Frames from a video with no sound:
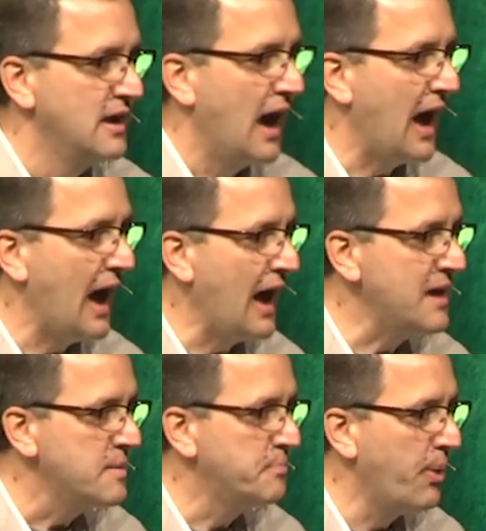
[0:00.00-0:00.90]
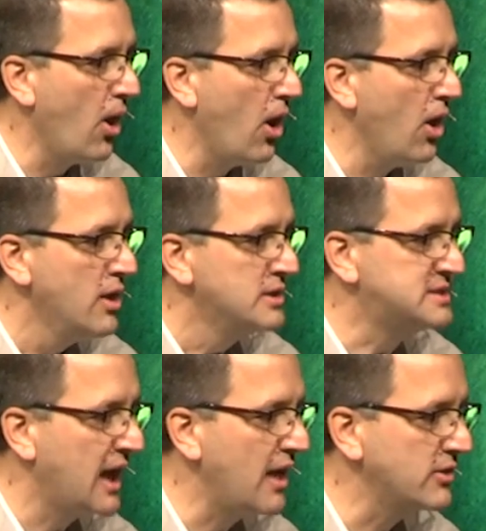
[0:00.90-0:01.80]
I, Paul,
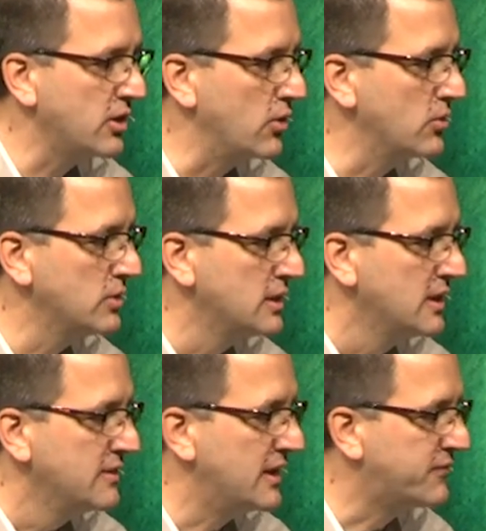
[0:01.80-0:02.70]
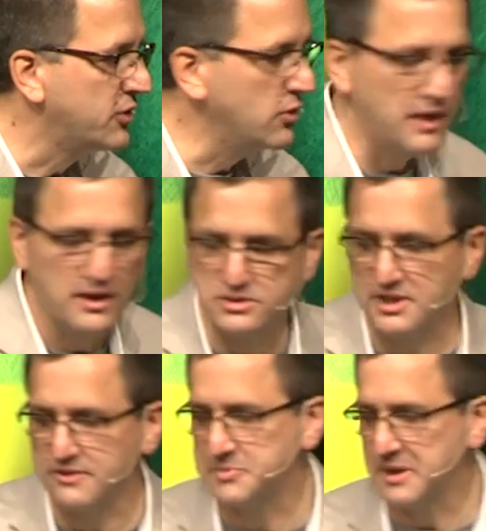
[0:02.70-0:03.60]
tell you that if you let
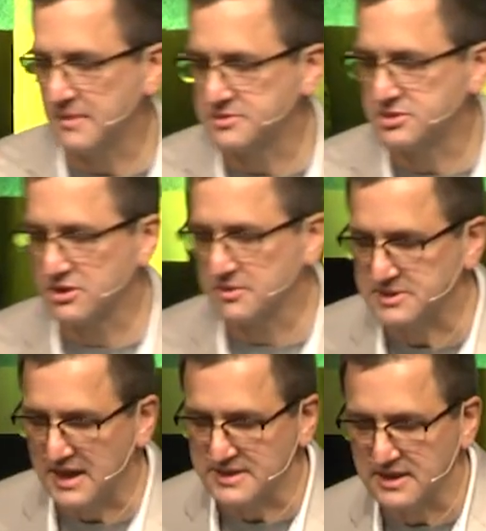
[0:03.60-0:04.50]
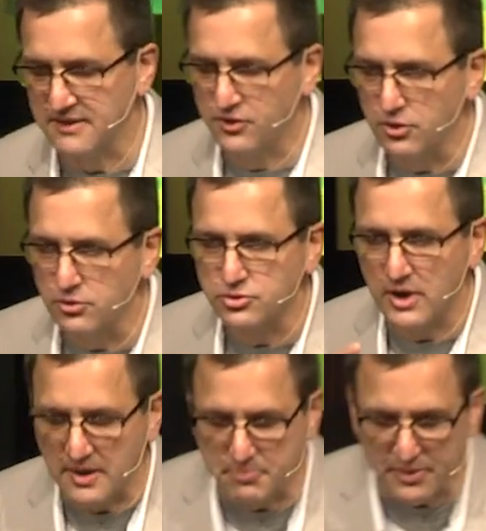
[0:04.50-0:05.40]
yourselves become circumcised, if you
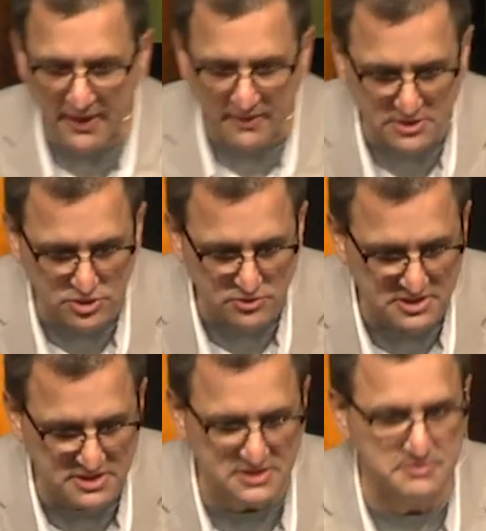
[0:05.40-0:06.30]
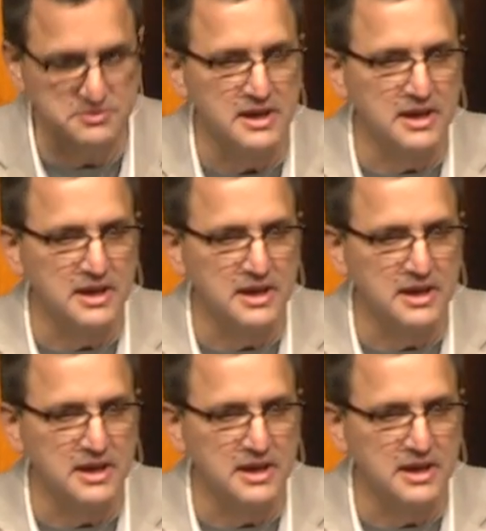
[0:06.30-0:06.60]
try to blend the two systems,